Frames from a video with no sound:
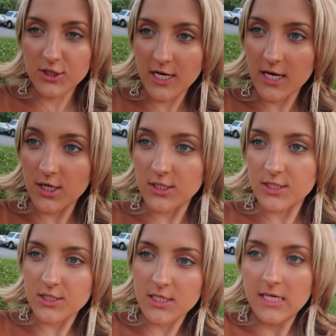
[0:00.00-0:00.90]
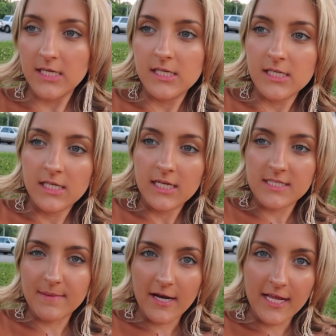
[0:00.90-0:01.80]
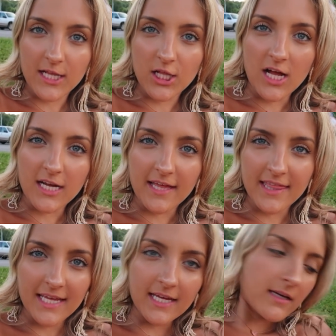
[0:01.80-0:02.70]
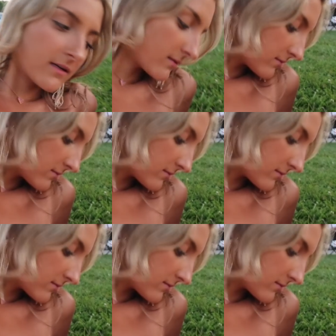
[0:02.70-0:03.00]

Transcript: chairs. It's about 8 o'clock, I think. I